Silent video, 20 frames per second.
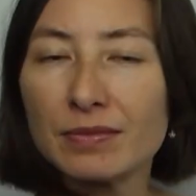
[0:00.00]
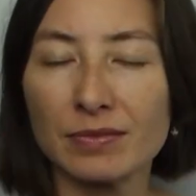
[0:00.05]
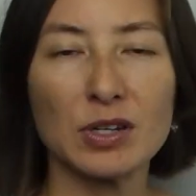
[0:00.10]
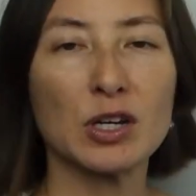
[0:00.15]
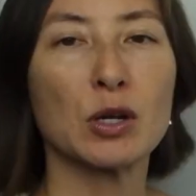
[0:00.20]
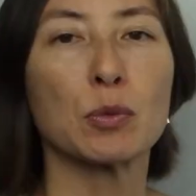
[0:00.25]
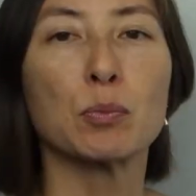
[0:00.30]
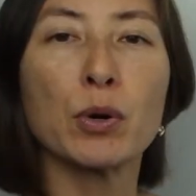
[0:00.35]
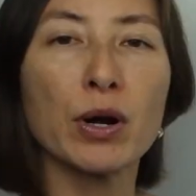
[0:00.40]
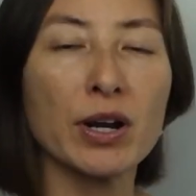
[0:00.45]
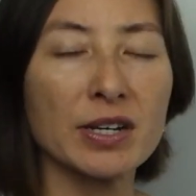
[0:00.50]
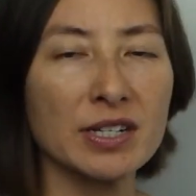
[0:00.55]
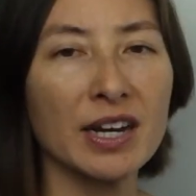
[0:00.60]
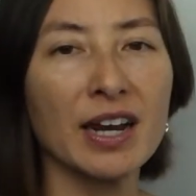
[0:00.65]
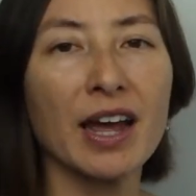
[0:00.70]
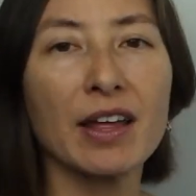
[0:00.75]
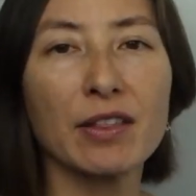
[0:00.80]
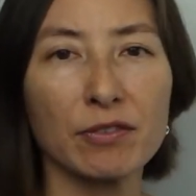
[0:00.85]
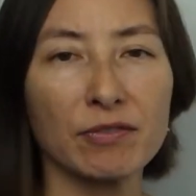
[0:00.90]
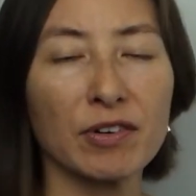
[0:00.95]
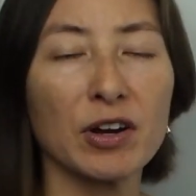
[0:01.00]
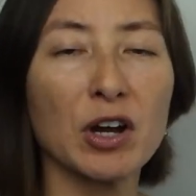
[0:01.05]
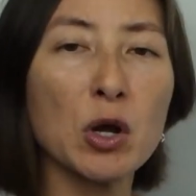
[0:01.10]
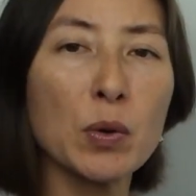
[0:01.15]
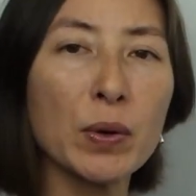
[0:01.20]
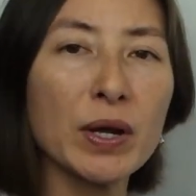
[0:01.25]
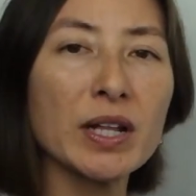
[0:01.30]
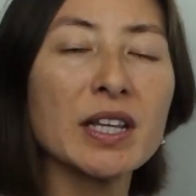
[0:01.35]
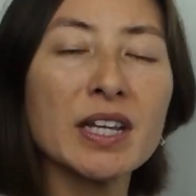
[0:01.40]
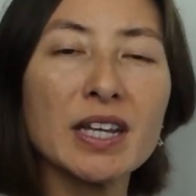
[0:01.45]
You can put it together very
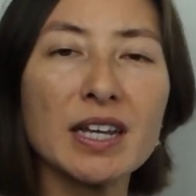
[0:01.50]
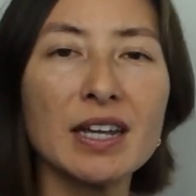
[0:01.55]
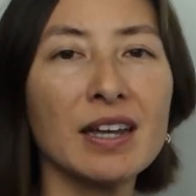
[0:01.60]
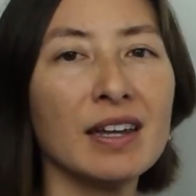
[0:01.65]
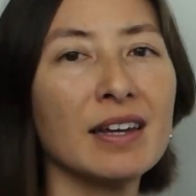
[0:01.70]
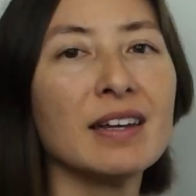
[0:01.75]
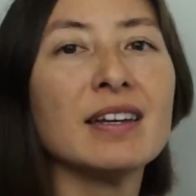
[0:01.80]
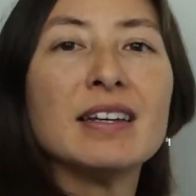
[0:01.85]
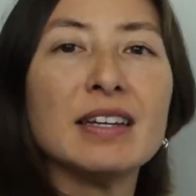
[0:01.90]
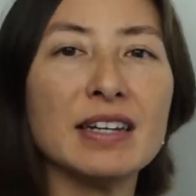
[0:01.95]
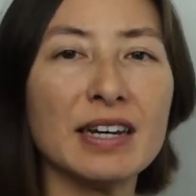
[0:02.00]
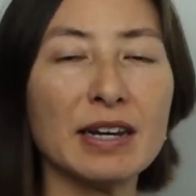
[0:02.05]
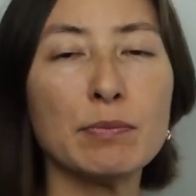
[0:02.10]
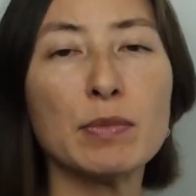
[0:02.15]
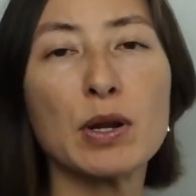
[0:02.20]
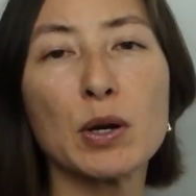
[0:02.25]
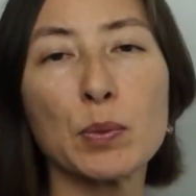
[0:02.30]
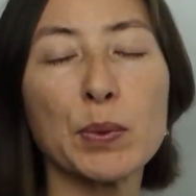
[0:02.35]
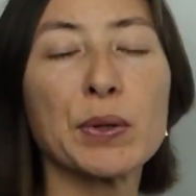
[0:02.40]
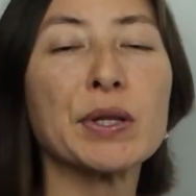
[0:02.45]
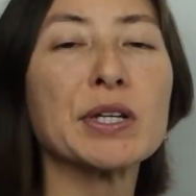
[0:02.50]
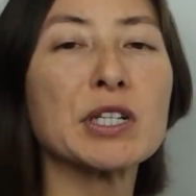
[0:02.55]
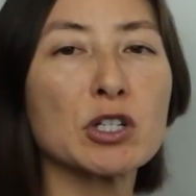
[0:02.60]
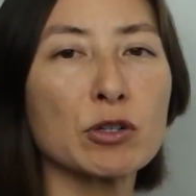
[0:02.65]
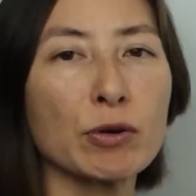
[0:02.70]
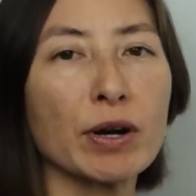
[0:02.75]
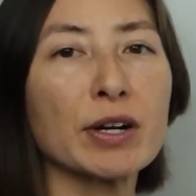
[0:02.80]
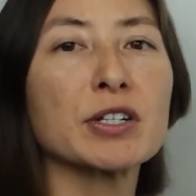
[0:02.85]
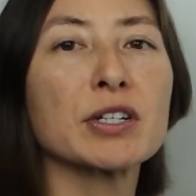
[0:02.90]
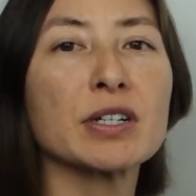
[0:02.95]
quickly. You need minimal
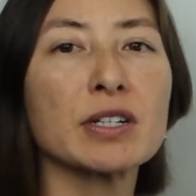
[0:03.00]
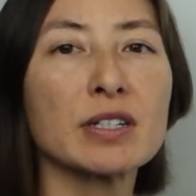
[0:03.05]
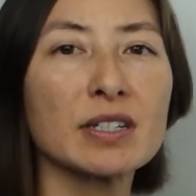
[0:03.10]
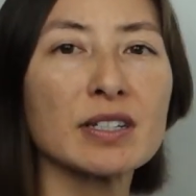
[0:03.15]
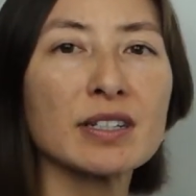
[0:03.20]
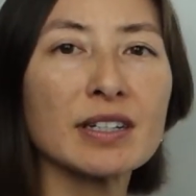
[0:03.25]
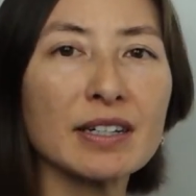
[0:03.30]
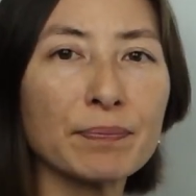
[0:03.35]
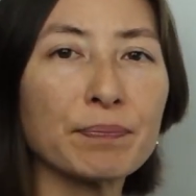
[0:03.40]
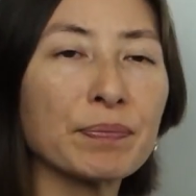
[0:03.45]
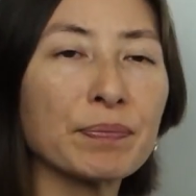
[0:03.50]
instructions.